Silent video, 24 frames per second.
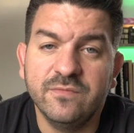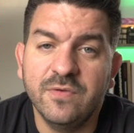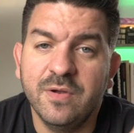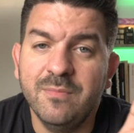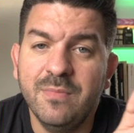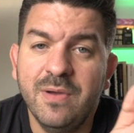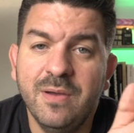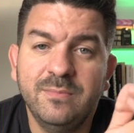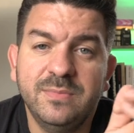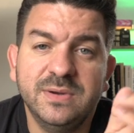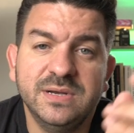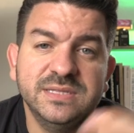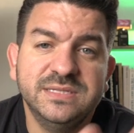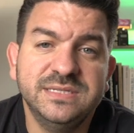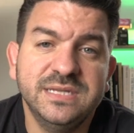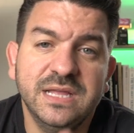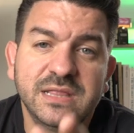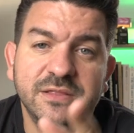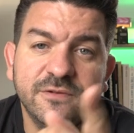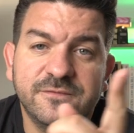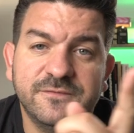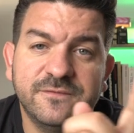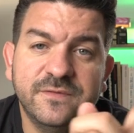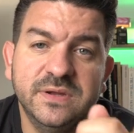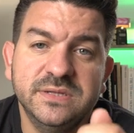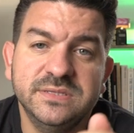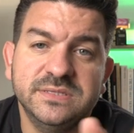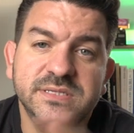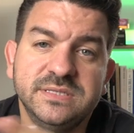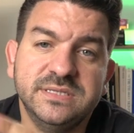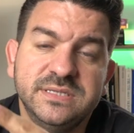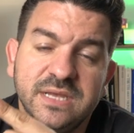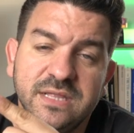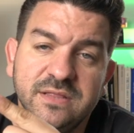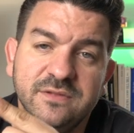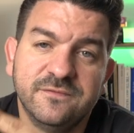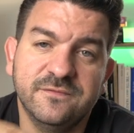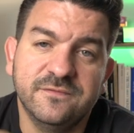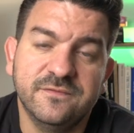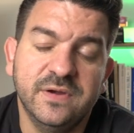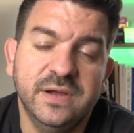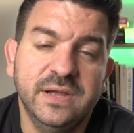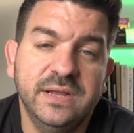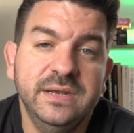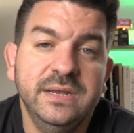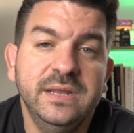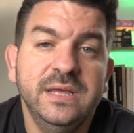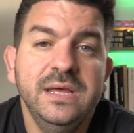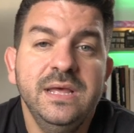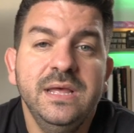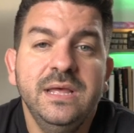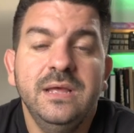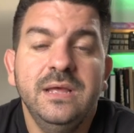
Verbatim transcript: Remember to tell a friend to tell a friend